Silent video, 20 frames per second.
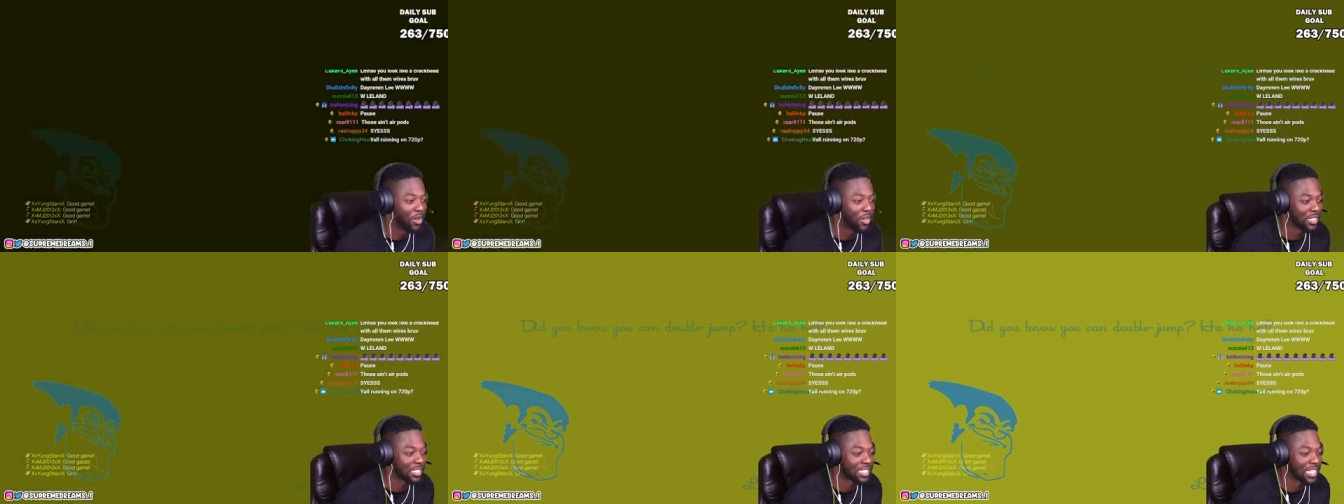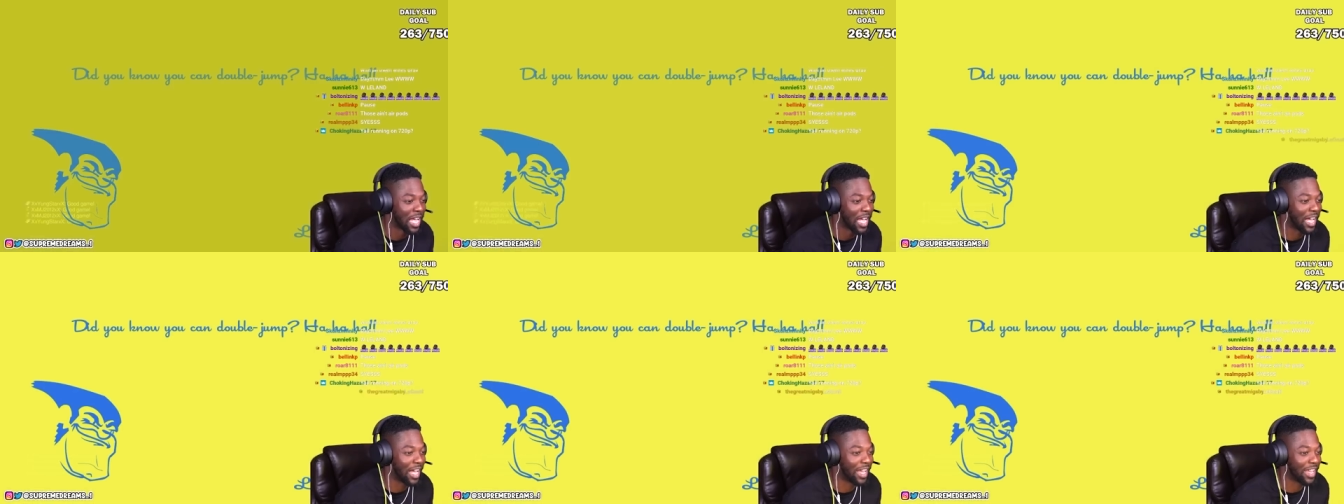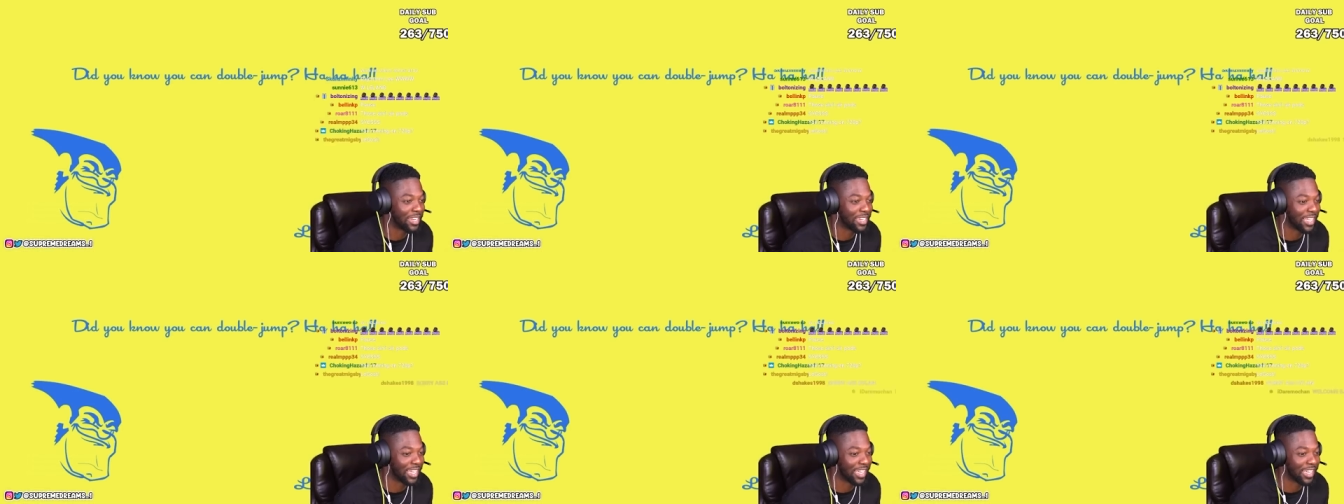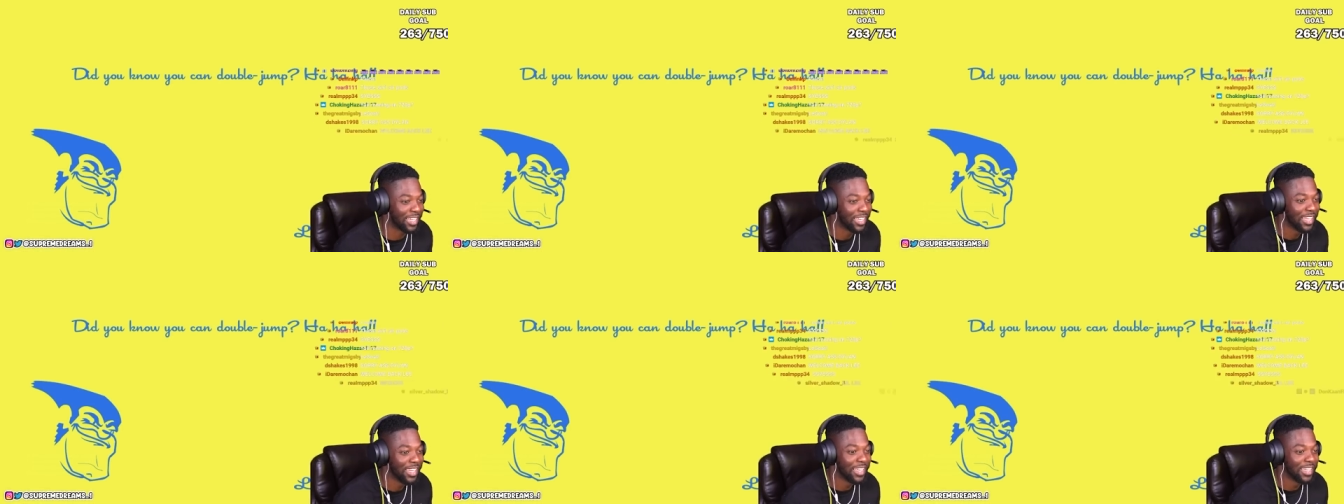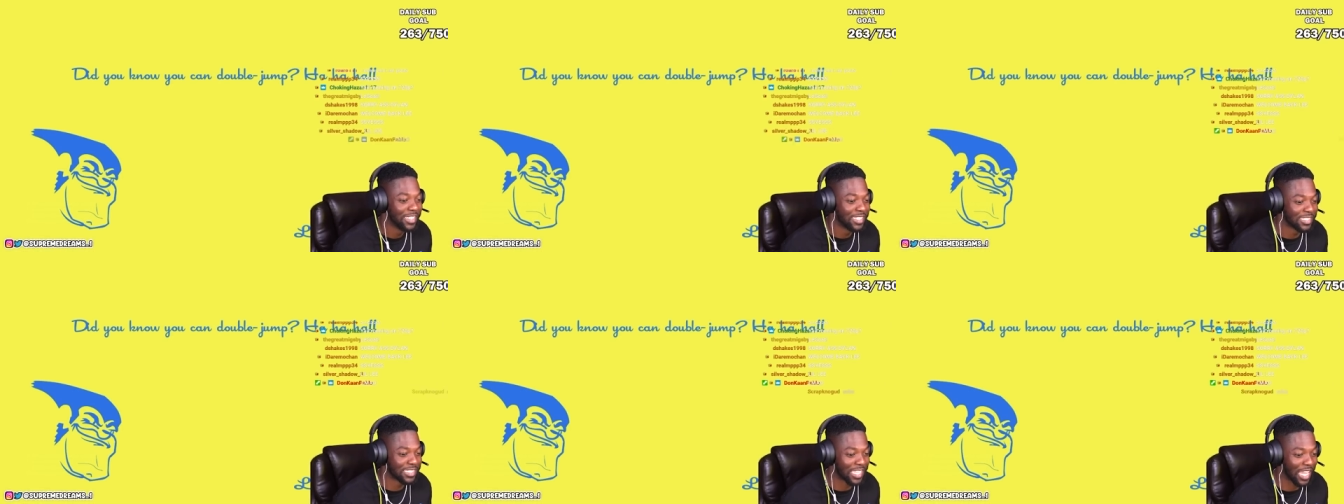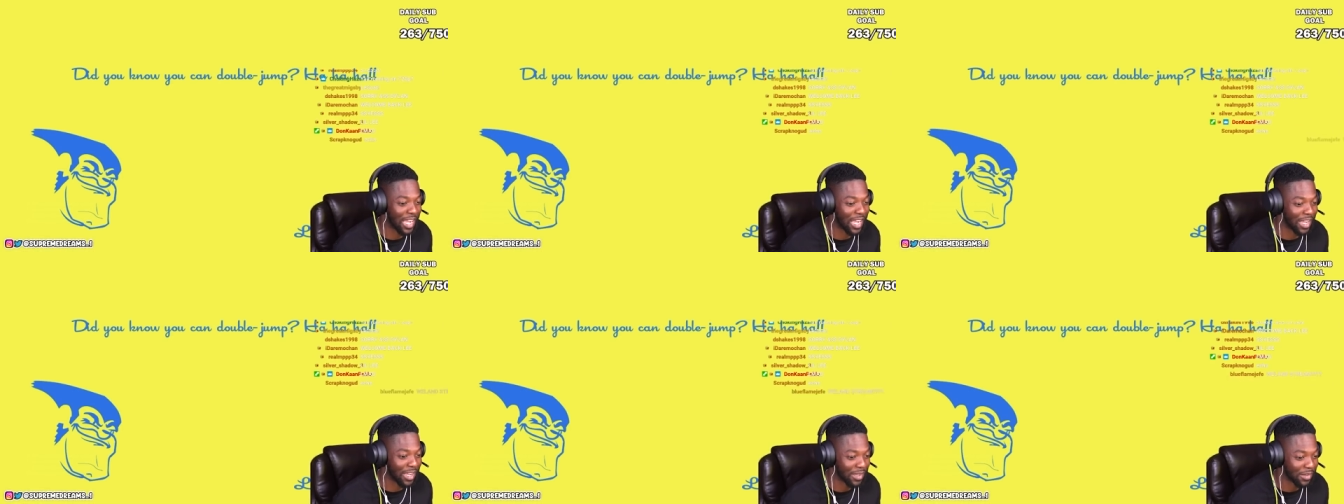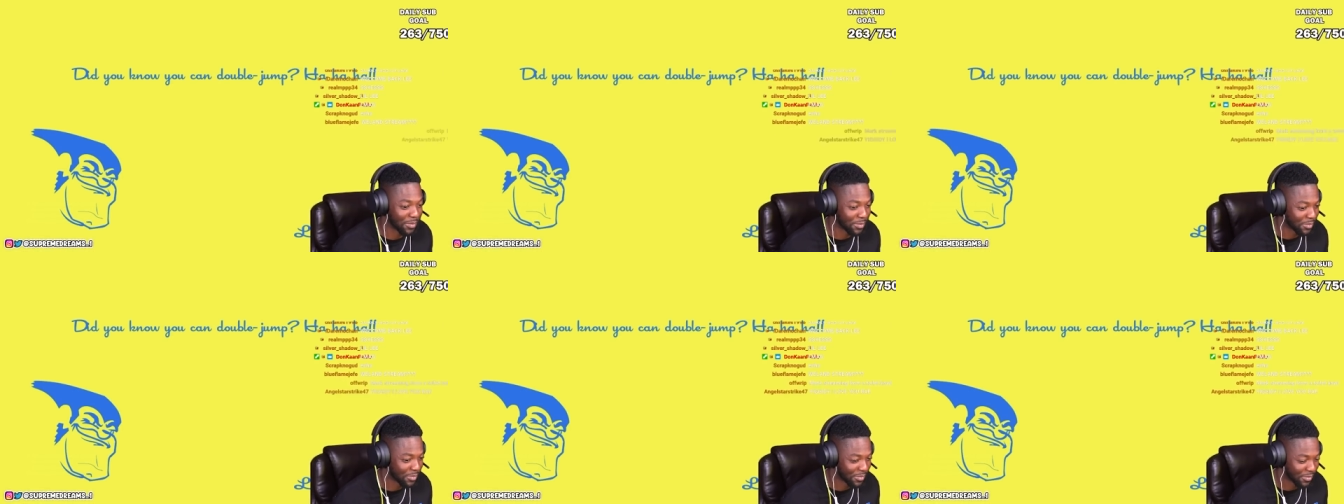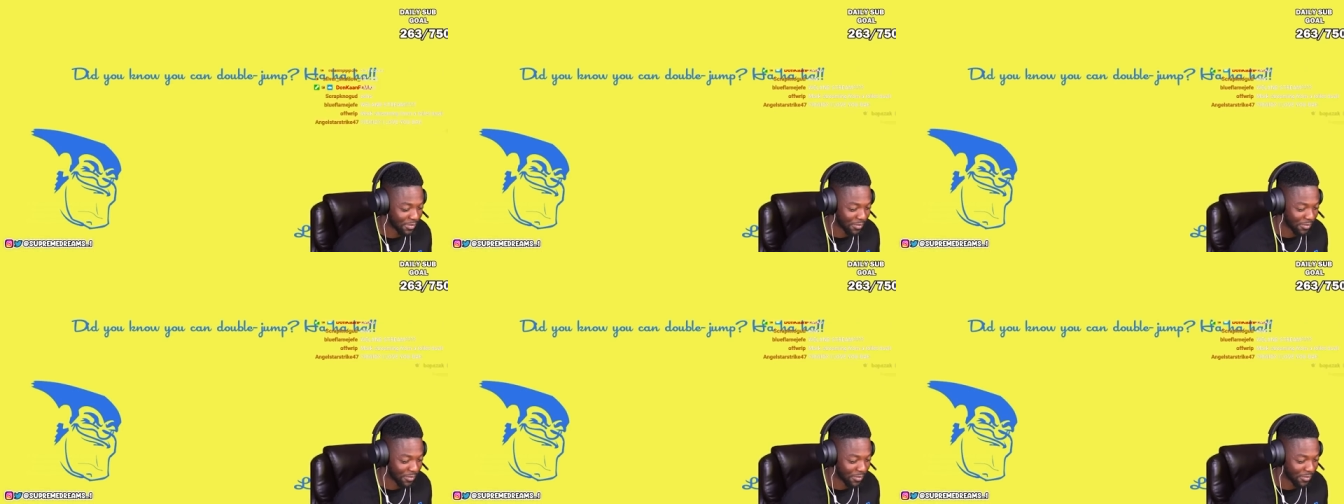on the side, nigga. Stop.